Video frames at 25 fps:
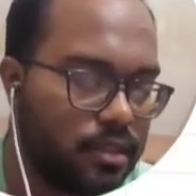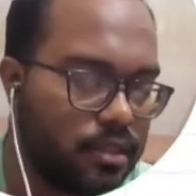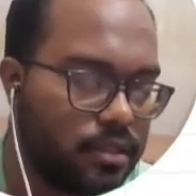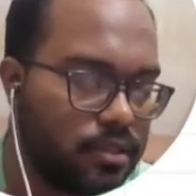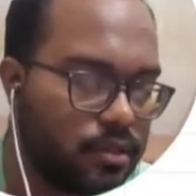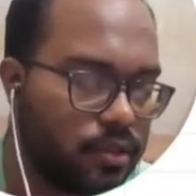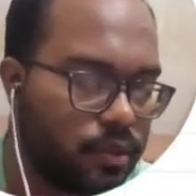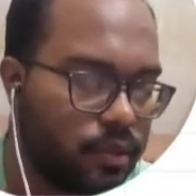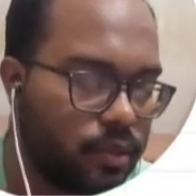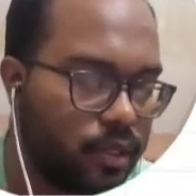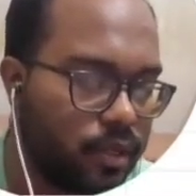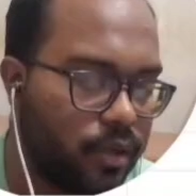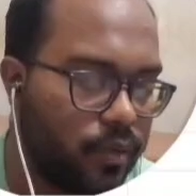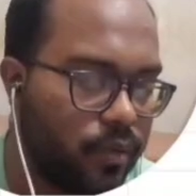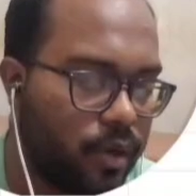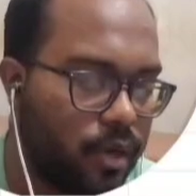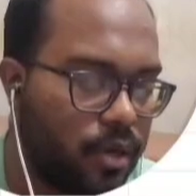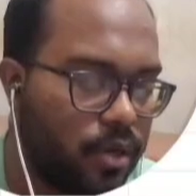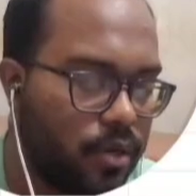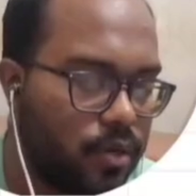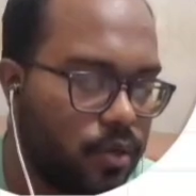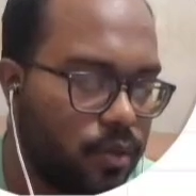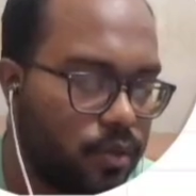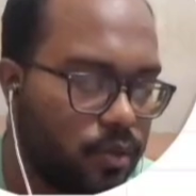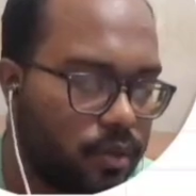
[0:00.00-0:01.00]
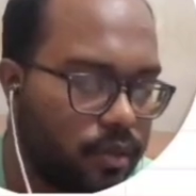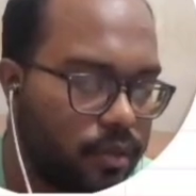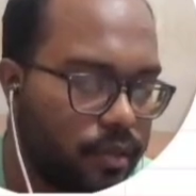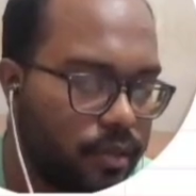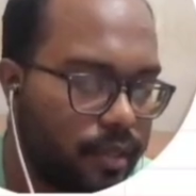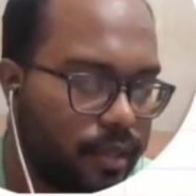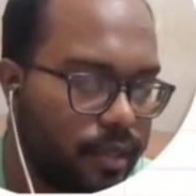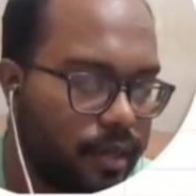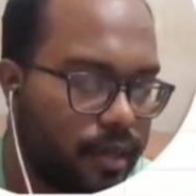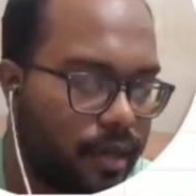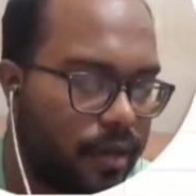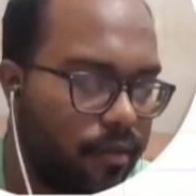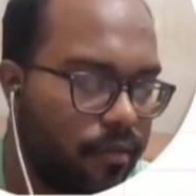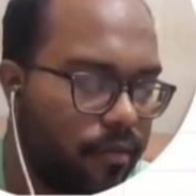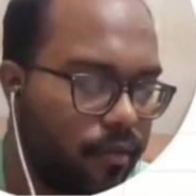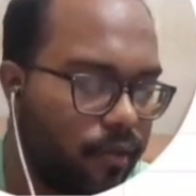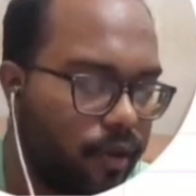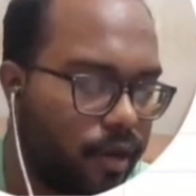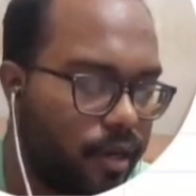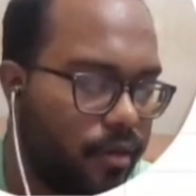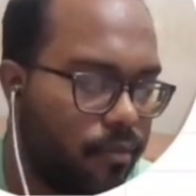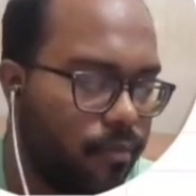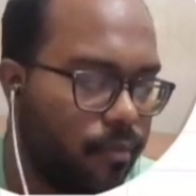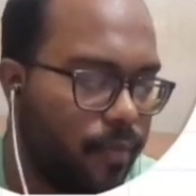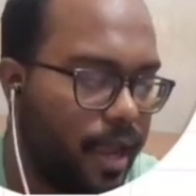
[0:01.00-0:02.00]
So equal to, then I will
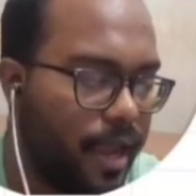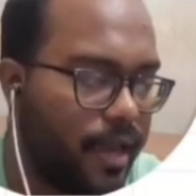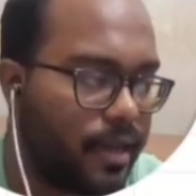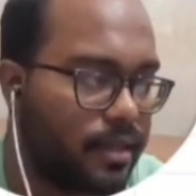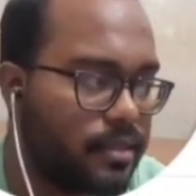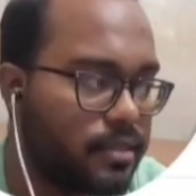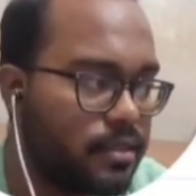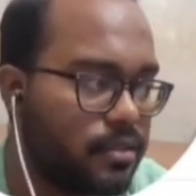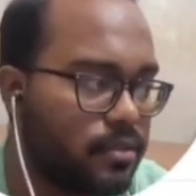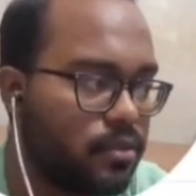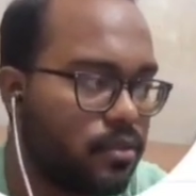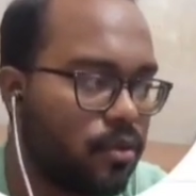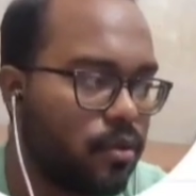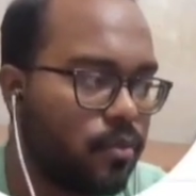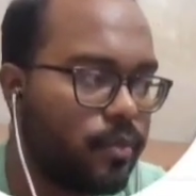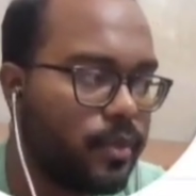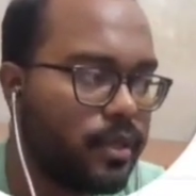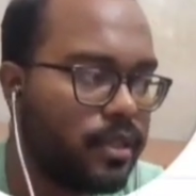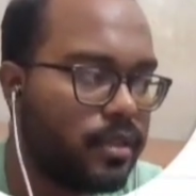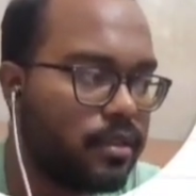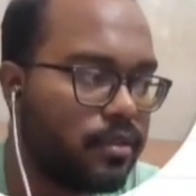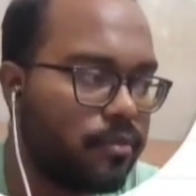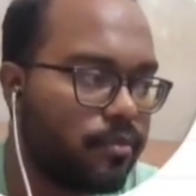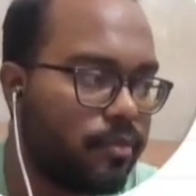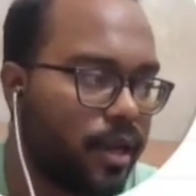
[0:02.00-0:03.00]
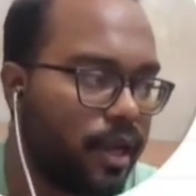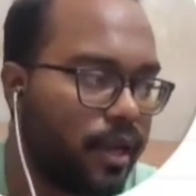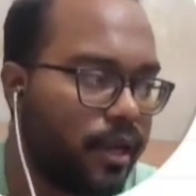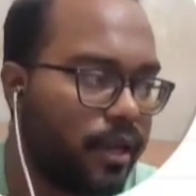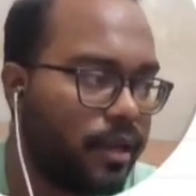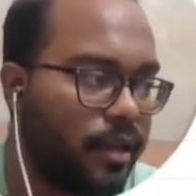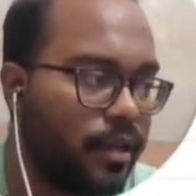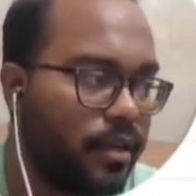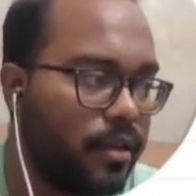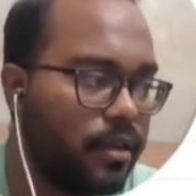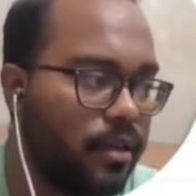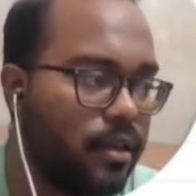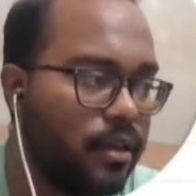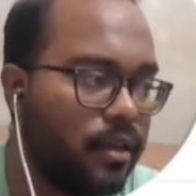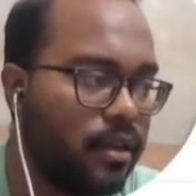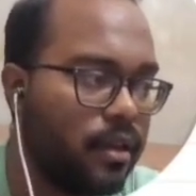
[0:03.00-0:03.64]
write max, open the bracket,